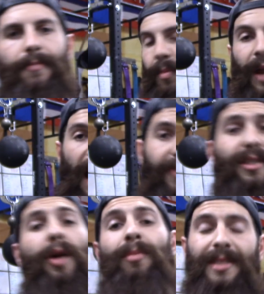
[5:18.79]
Have
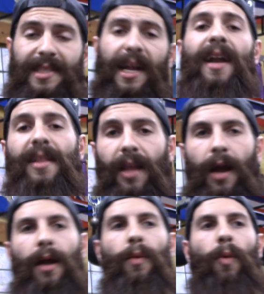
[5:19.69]
someone standing
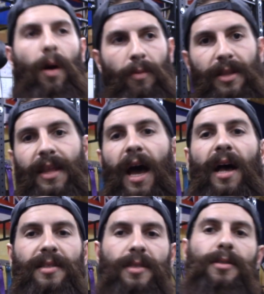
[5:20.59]
there, 1
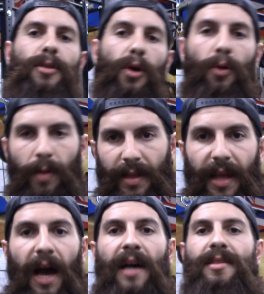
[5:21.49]
1,000, 2
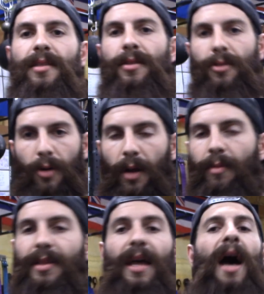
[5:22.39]
1,000, 3
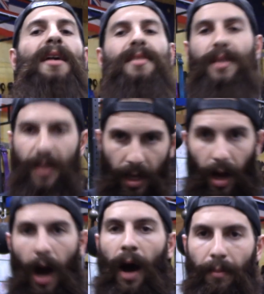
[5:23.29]

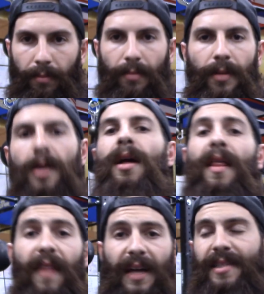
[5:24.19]
1,000, up.
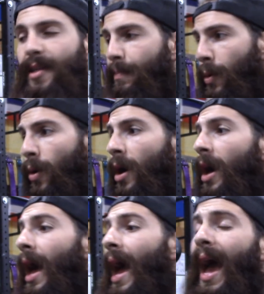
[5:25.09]
That's simple.
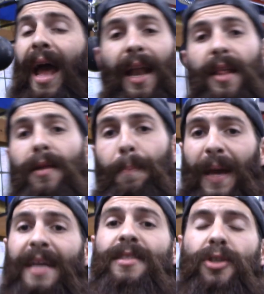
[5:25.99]
And the
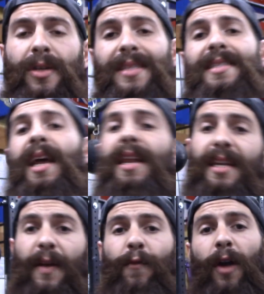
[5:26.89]
pins you can set
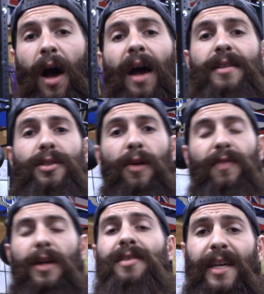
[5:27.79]
at different heights. So if
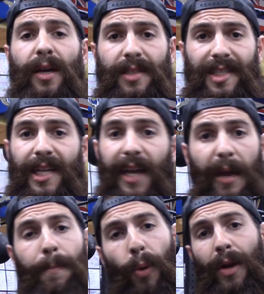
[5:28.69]
there's like a
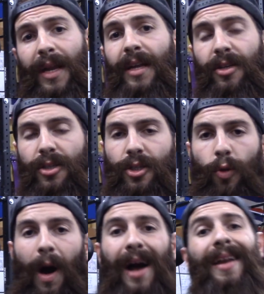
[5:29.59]
sticking point in your
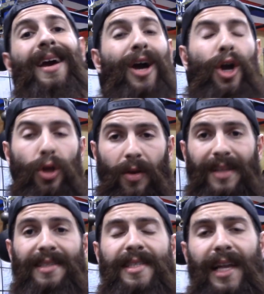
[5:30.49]
squat, you
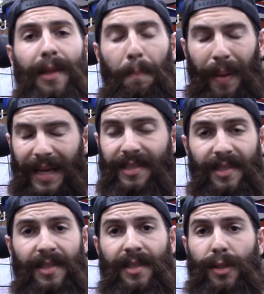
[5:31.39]
can set the
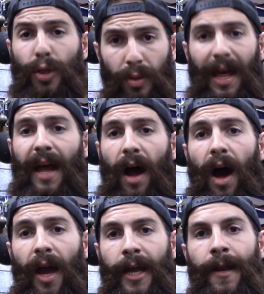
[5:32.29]
pin to that
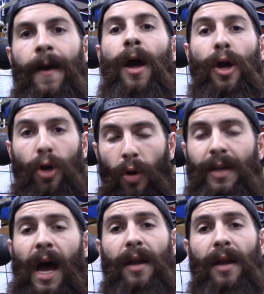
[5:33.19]
height, go down